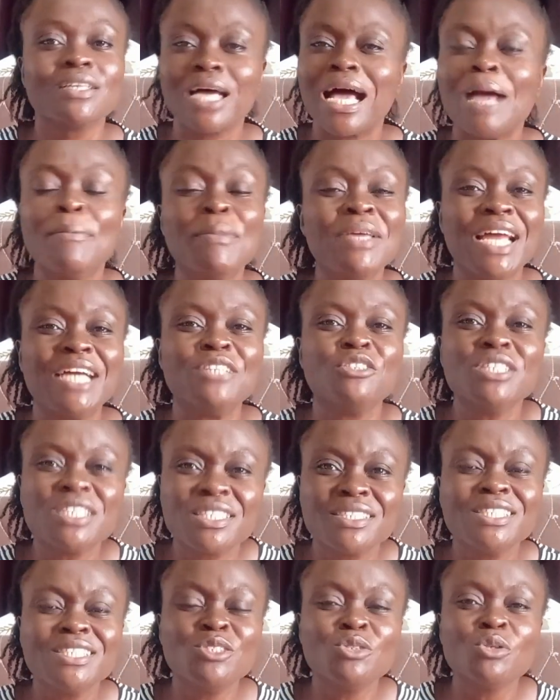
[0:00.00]
I
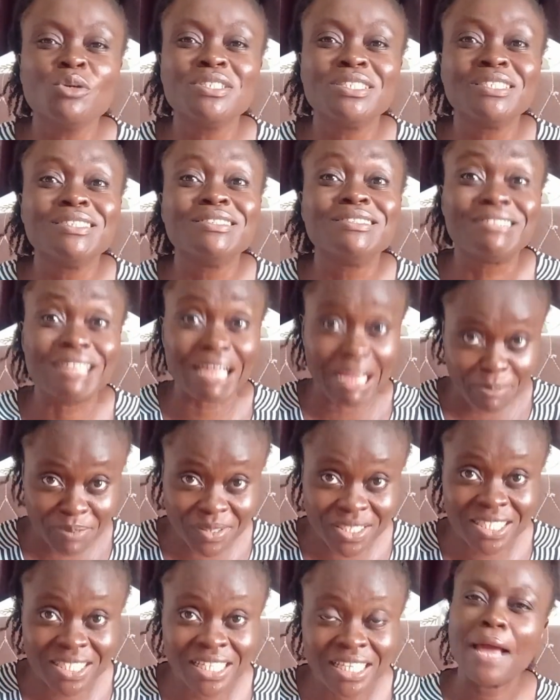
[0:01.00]
just didn't know the
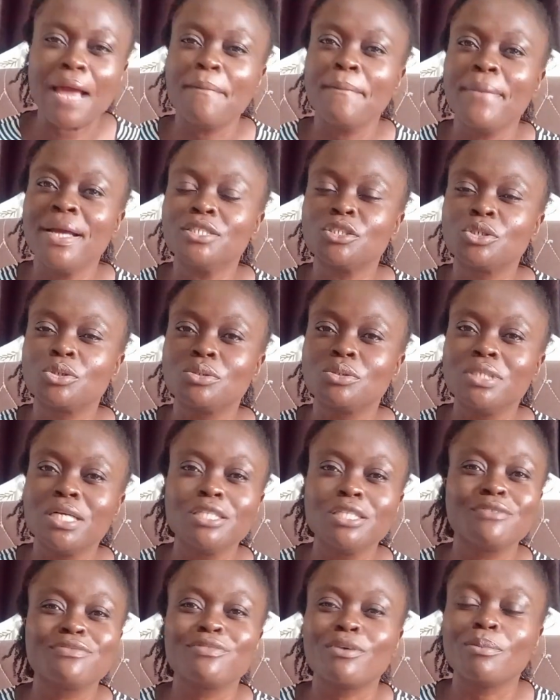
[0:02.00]
depth. I met
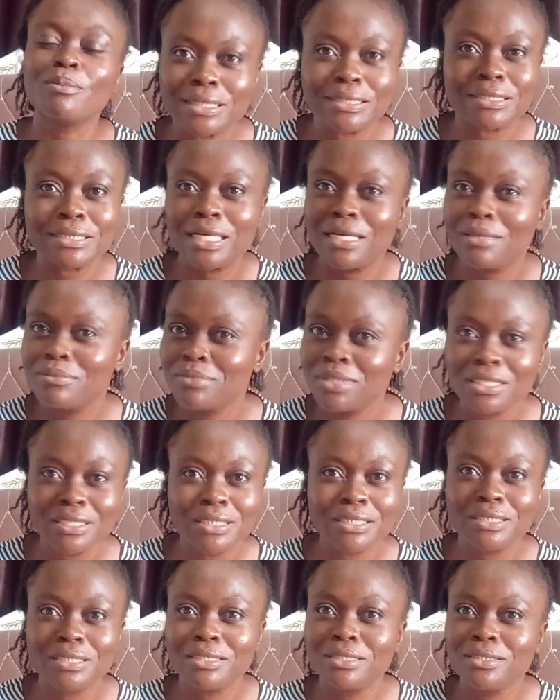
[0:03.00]
students from
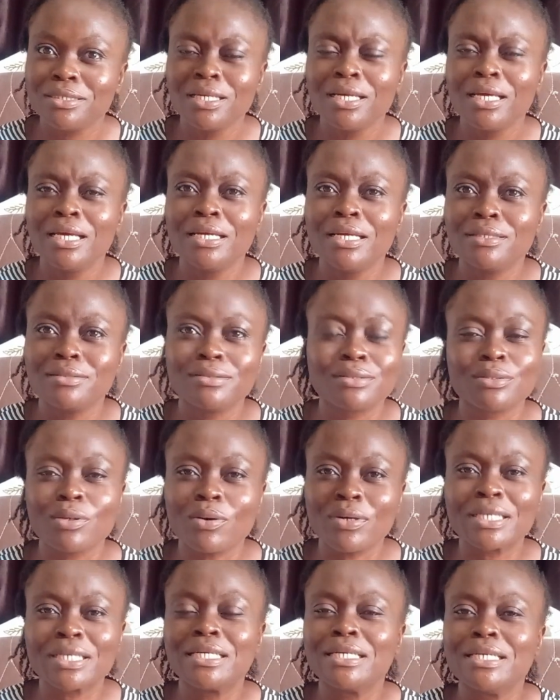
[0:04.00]
Germany,
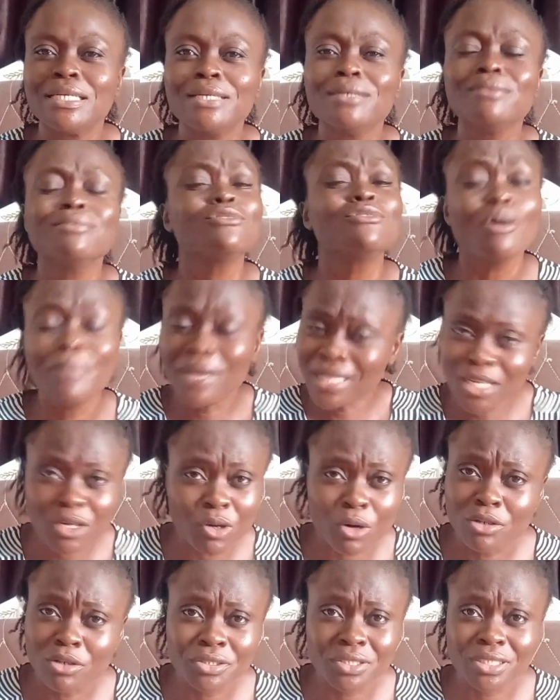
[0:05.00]
Turkey, so many
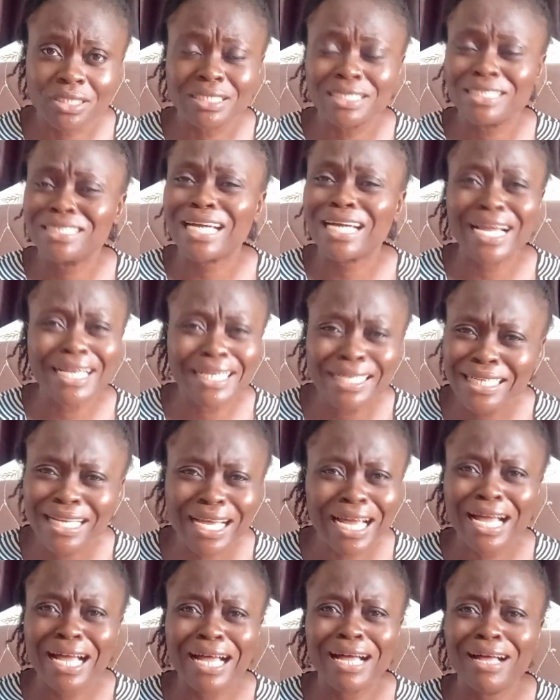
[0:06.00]
countries,
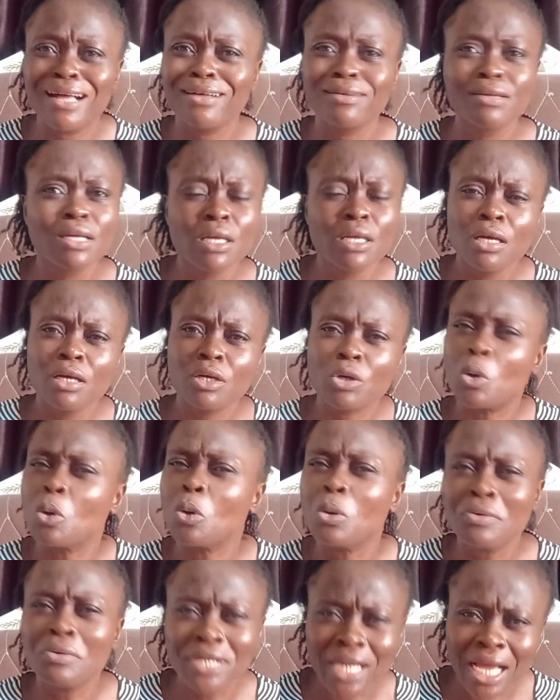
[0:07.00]
China,
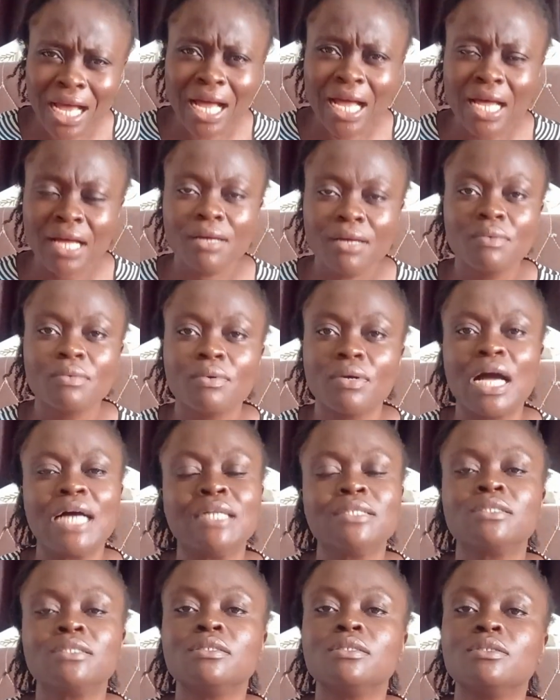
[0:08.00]
Korea,
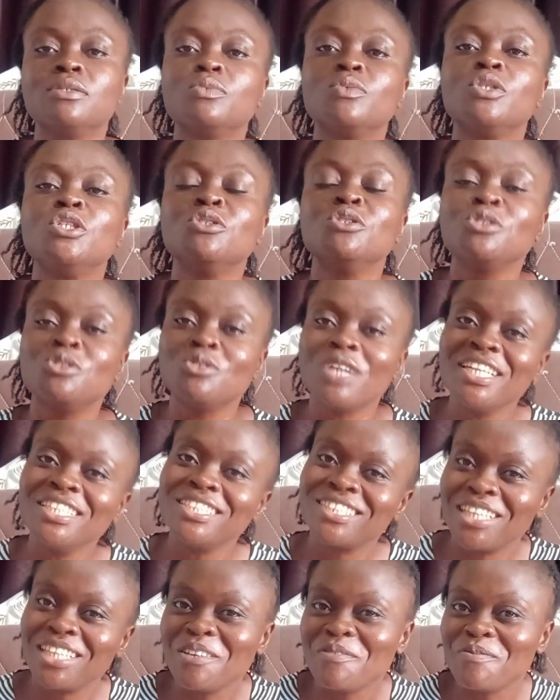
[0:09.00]
and we
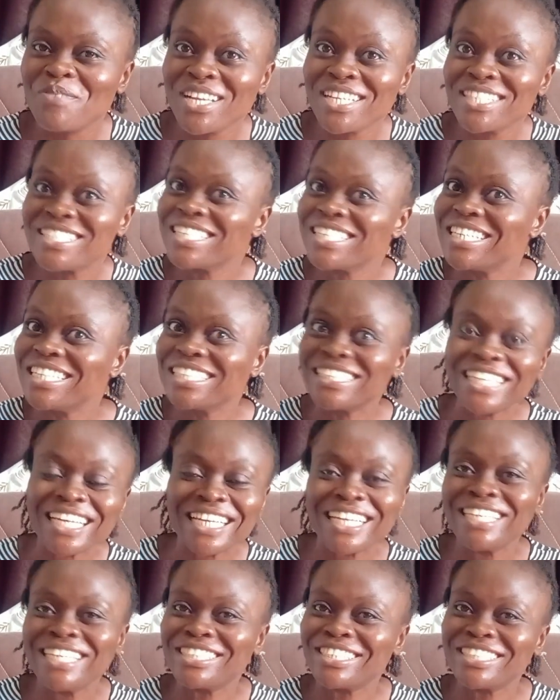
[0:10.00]
usually celebrate
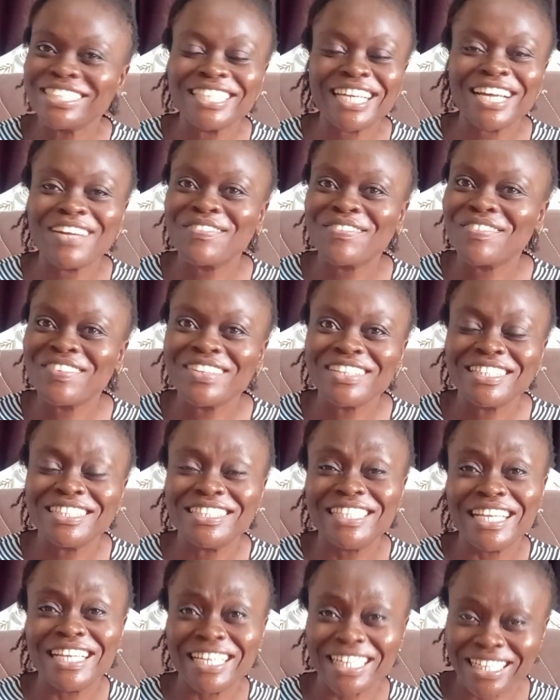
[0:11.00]
International
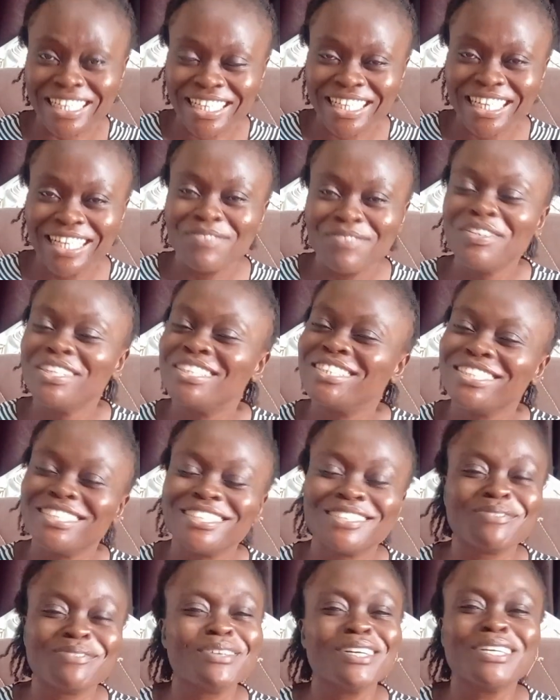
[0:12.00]
Day, which
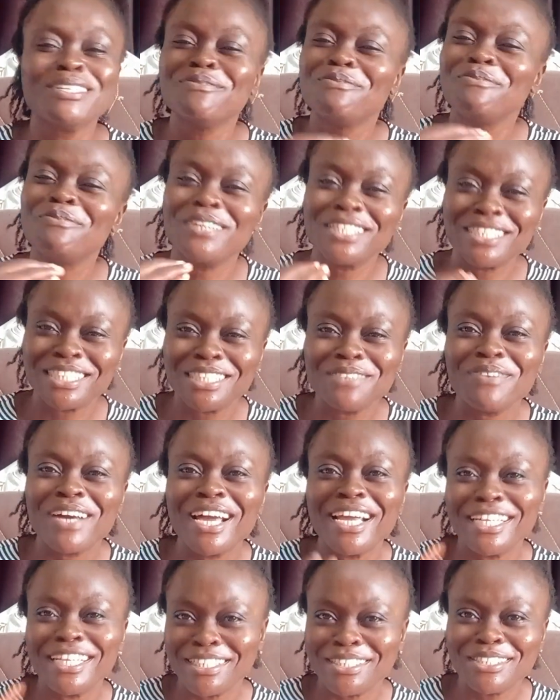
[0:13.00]
is one festival
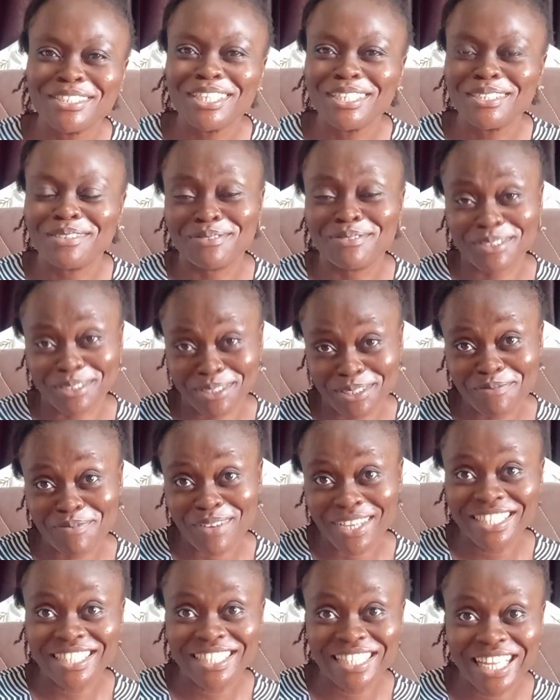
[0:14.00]
I enjoyed during
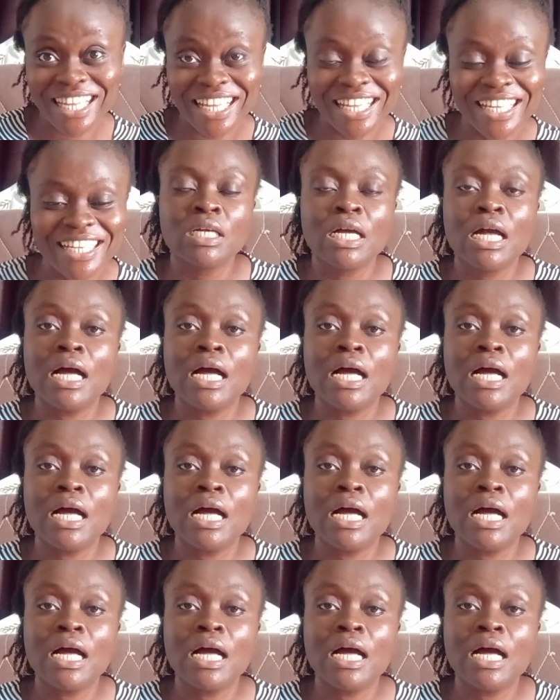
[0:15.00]
my stay.